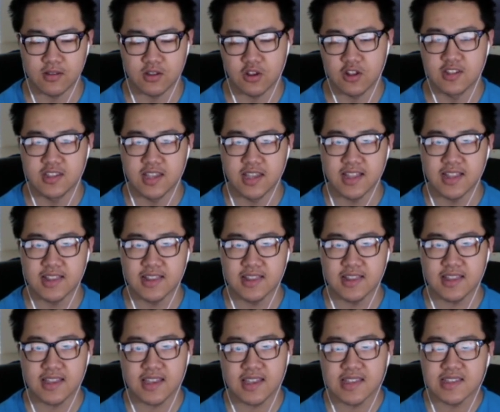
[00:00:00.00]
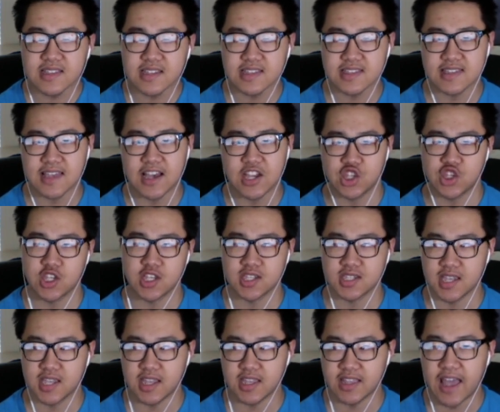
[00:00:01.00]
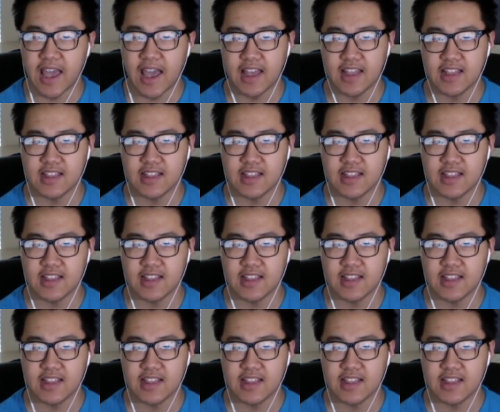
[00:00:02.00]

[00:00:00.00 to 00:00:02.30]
So it's at least a /16, at